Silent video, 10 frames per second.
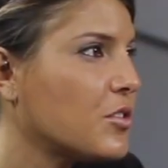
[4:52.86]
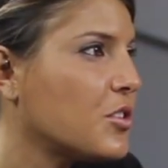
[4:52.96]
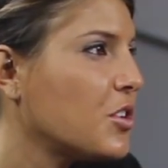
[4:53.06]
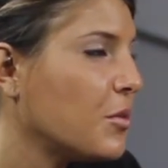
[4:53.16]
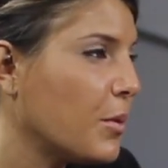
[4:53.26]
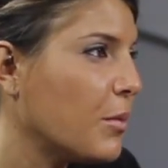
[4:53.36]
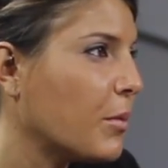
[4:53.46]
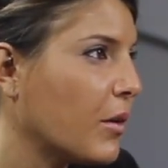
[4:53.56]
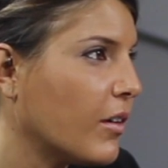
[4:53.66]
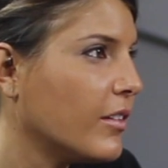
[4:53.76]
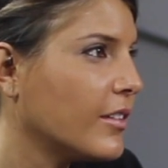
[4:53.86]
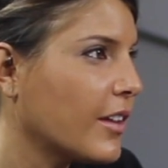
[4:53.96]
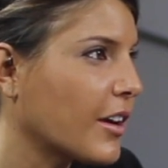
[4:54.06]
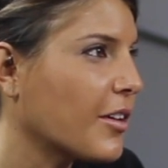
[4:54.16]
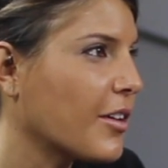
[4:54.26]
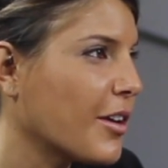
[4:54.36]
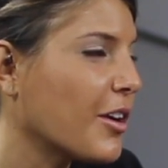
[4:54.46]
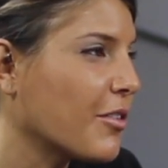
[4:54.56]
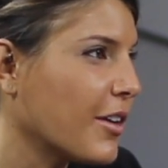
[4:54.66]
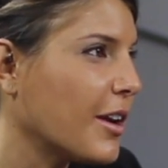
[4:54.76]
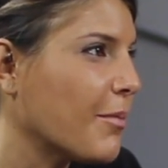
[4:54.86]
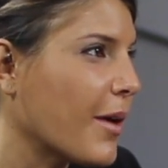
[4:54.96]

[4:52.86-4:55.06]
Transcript: two people that can create a